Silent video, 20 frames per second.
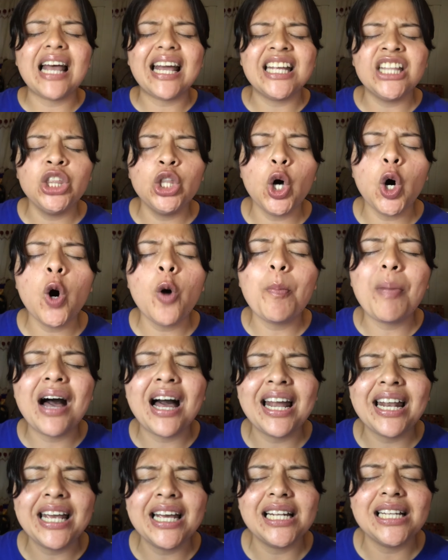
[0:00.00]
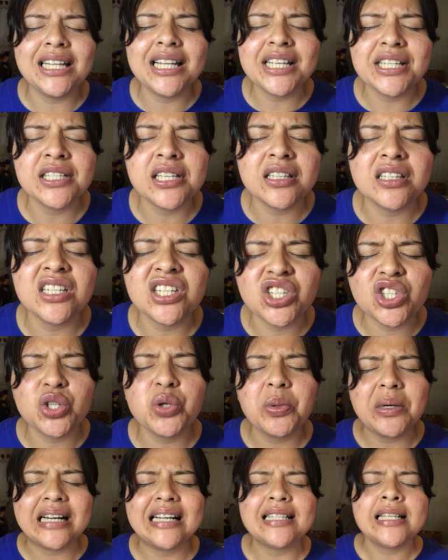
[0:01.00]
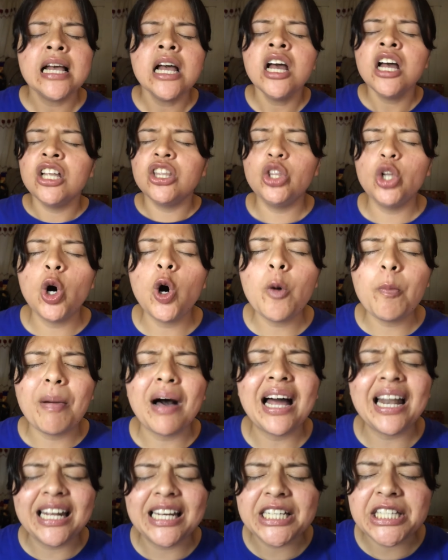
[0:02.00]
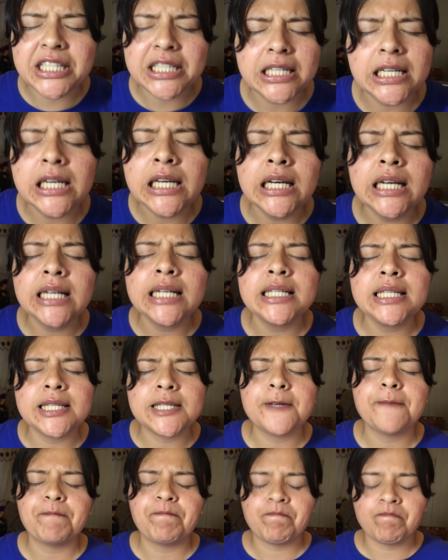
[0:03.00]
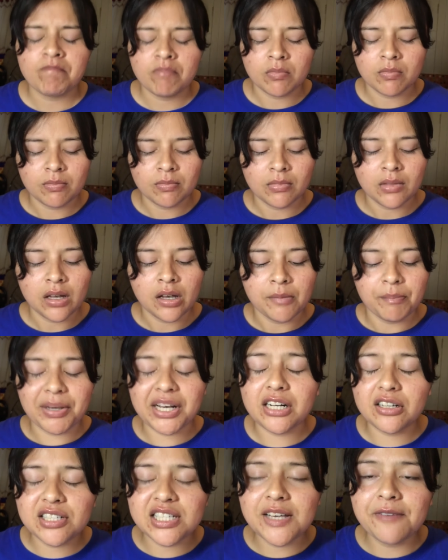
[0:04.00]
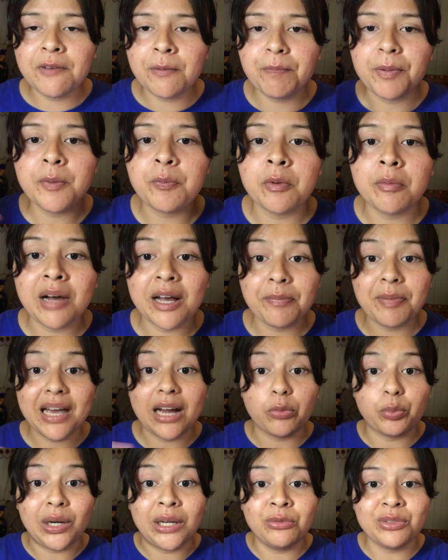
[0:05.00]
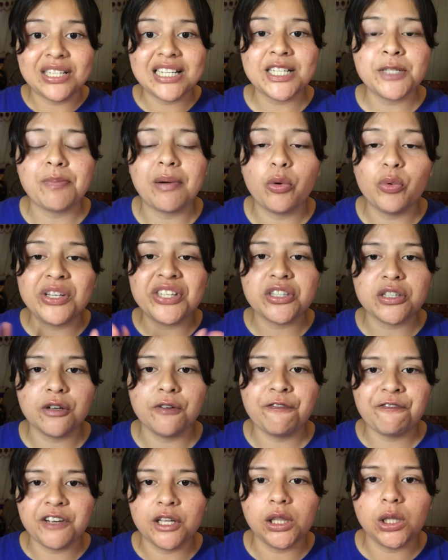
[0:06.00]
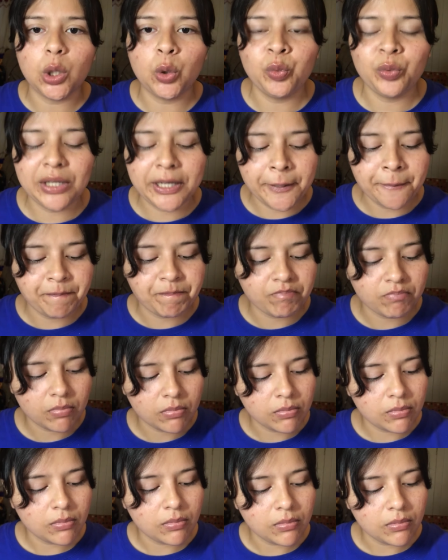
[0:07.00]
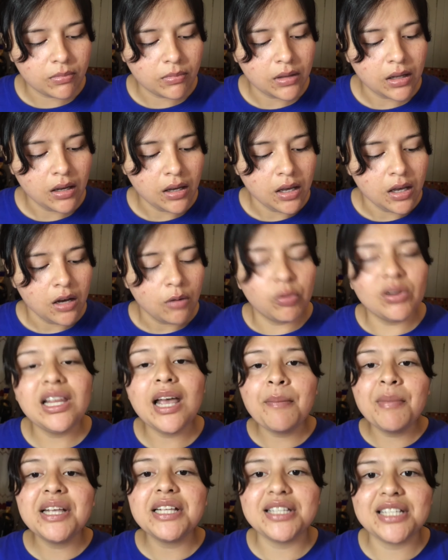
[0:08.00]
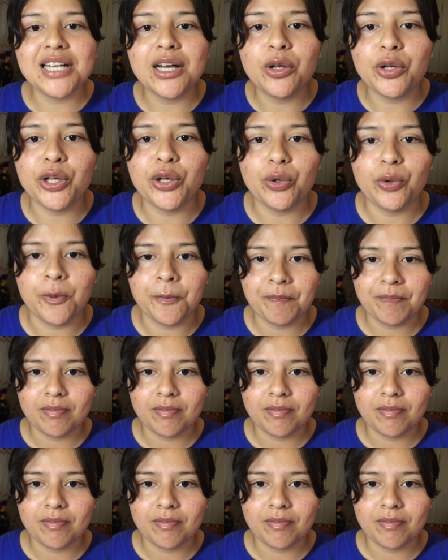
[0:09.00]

like nobody listens to us, nobody sees us, because even people might be around us, but we still feel lonely. Well, let me tell you